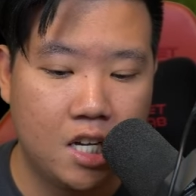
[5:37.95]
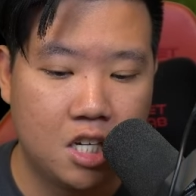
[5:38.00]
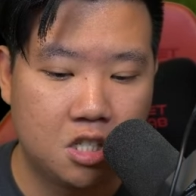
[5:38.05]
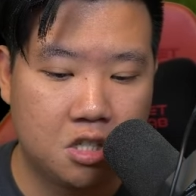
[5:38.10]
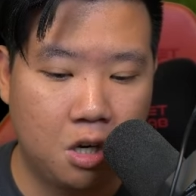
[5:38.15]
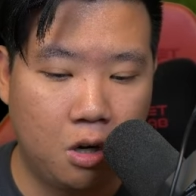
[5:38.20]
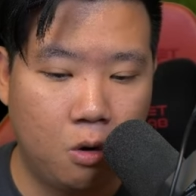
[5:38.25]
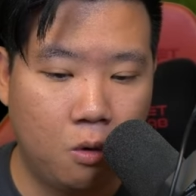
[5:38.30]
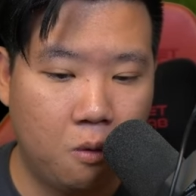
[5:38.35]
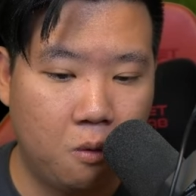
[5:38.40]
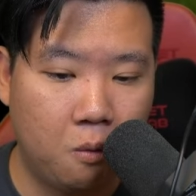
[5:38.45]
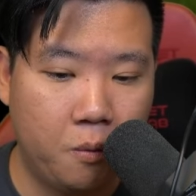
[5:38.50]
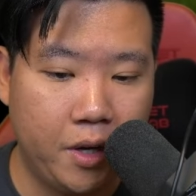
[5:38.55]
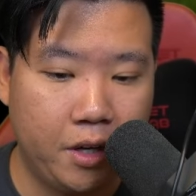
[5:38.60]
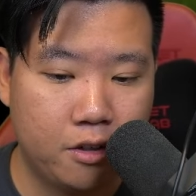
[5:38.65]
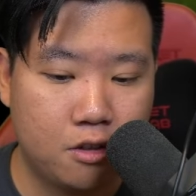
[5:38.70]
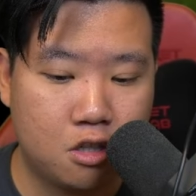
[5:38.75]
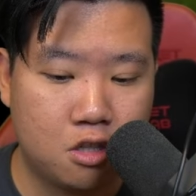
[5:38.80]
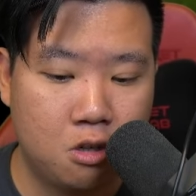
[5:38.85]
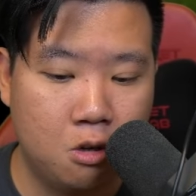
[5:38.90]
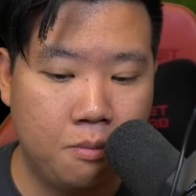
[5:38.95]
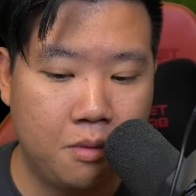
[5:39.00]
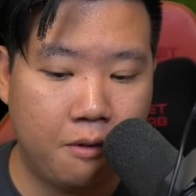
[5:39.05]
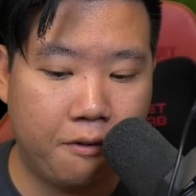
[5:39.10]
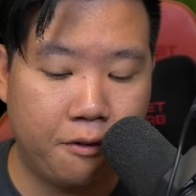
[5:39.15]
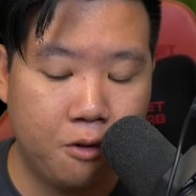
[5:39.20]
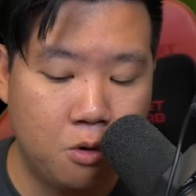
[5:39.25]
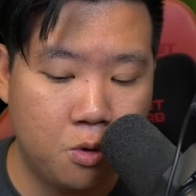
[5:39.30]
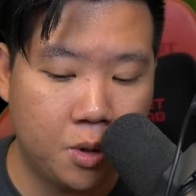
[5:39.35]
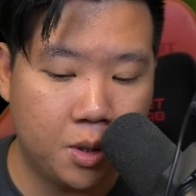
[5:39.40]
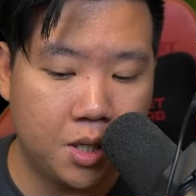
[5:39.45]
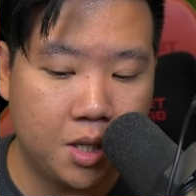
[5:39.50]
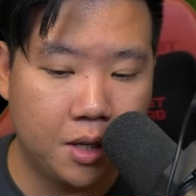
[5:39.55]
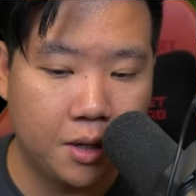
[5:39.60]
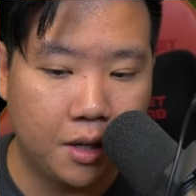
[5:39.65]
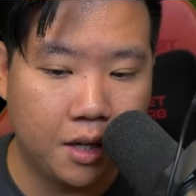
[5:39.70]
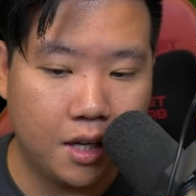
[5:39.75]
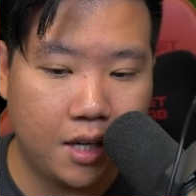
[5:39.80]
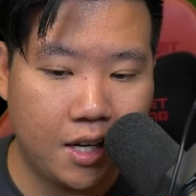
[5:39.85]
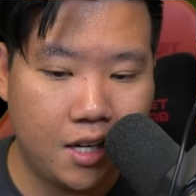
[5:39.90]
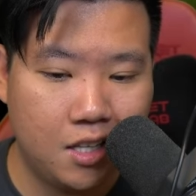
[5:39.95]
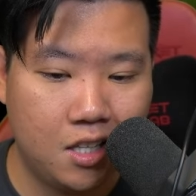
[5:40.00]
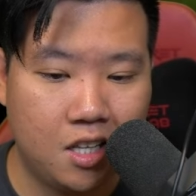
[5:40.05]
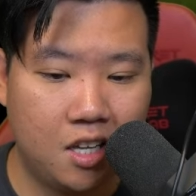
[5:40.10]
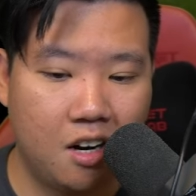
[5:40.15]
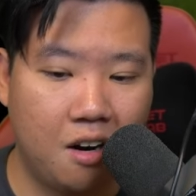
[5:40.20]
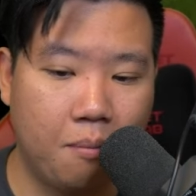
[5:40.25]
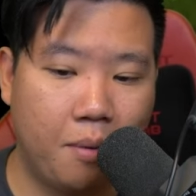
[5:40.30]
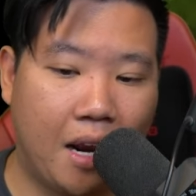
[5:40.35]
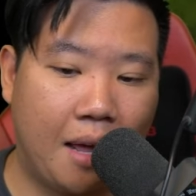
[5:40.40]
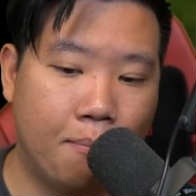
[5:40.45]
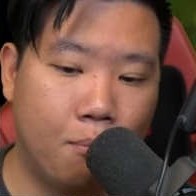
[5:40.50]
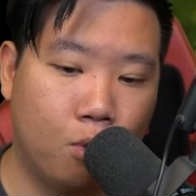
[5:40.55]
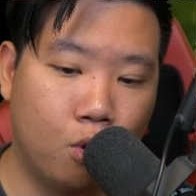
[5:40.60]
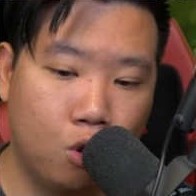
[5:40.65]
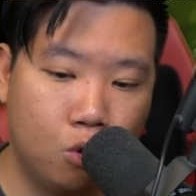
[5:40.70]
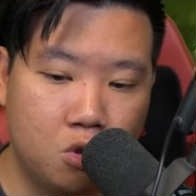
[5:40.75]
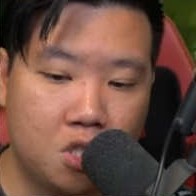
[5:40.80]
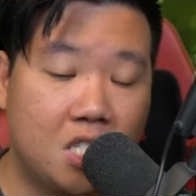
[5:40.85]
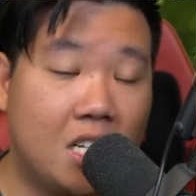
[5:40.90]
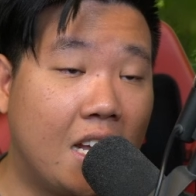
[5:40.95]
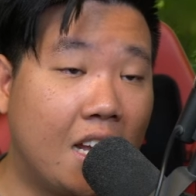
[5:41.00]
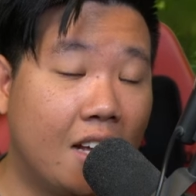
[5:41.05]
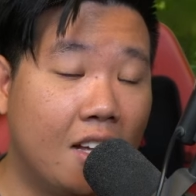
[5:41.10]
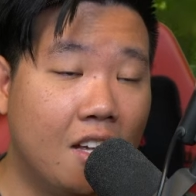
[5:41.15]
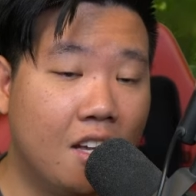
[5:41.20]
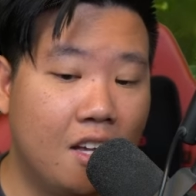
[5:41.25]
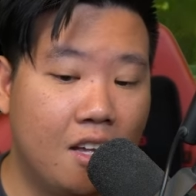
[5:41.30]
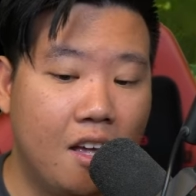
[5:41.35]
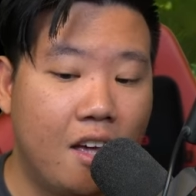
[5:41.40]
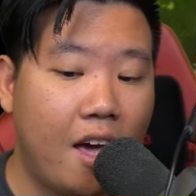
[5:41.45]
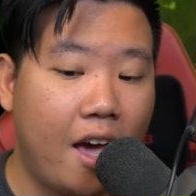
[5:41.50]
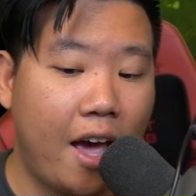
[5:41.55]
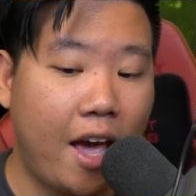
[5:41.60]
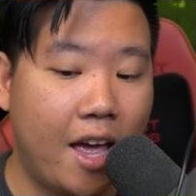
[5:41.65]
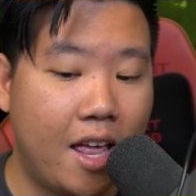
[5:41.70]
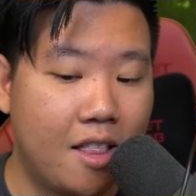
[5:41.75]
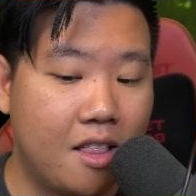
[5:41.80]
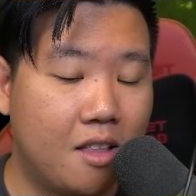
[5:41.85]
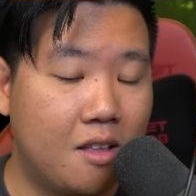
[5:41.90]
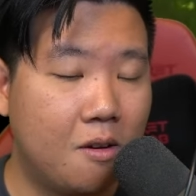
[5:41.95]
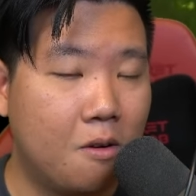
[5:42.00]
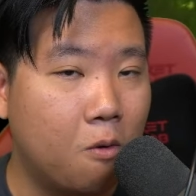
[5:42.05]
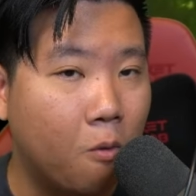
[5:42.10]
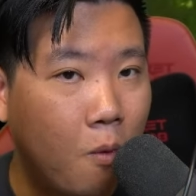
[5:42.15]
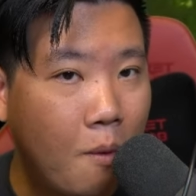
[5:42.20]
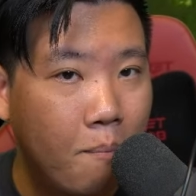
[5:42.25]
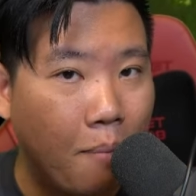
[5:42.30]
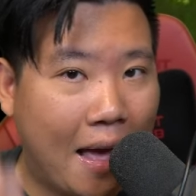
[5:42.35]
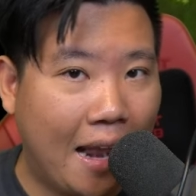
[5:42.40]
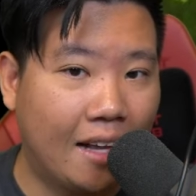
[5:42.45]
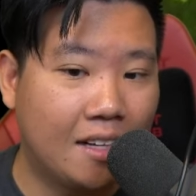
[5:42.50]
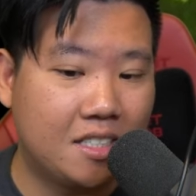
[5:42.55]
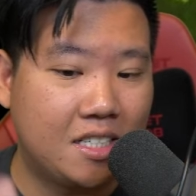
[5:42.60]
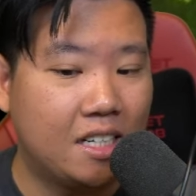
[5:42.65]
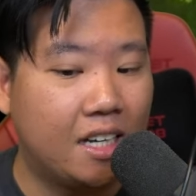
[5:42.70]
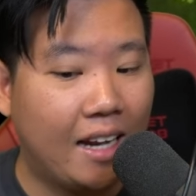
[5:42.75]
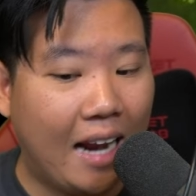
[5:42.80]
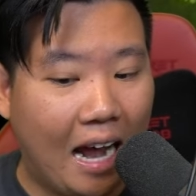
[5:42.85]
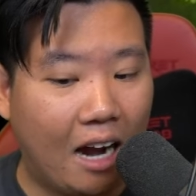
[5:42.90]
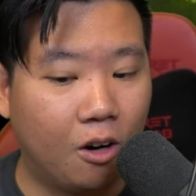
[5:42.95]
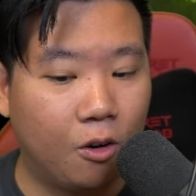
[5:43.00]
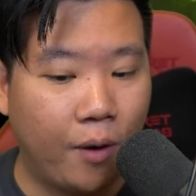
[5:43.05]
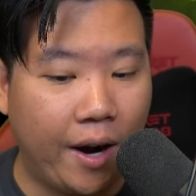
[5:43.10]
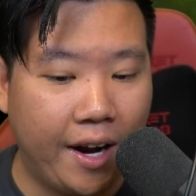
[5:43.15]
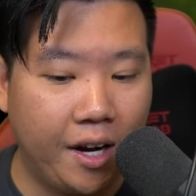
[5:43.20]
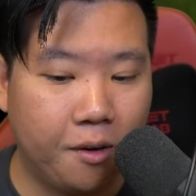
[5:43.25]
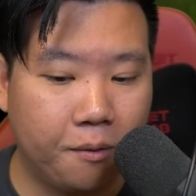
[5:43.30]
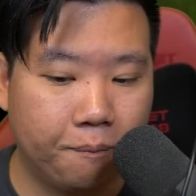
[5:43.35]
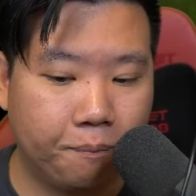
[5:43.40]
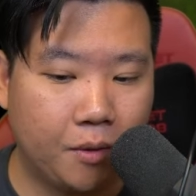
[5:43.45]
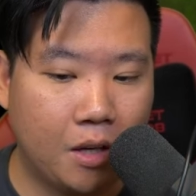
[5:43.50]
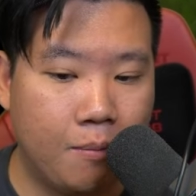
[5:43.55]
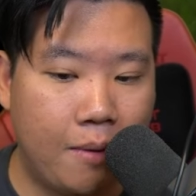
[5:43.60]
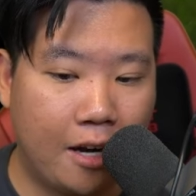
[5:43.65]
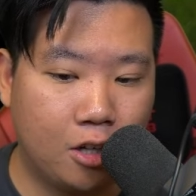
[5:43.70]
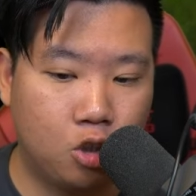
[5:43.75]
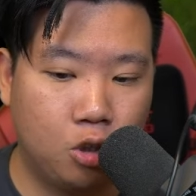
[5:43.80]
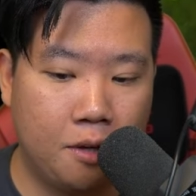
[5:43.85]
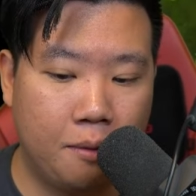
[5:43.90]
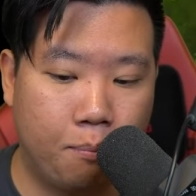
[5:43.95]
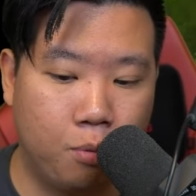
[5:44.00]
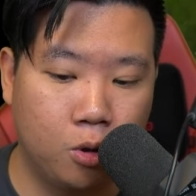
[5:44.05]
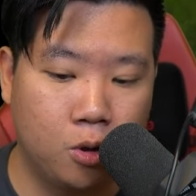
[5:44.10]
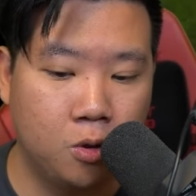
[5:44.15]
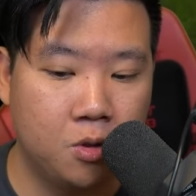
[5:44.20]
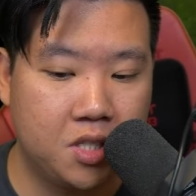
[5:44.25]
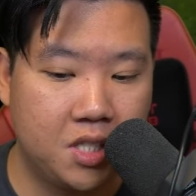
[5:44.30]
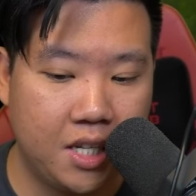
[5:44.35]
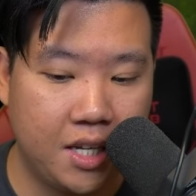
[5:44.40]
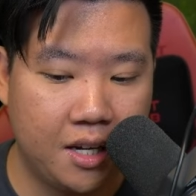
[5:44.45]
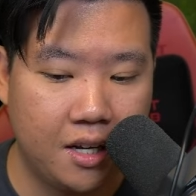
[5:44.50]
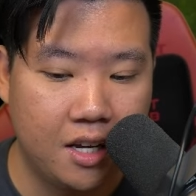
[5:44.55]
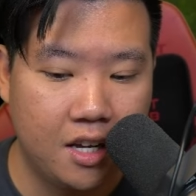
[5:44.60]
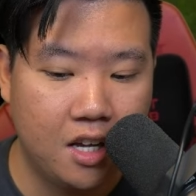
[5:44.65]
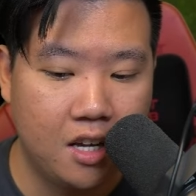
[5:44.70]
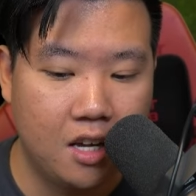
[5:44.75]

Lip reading: So we consume the food in here, but I'm producing and we're balancing it out, right? I'm actually producing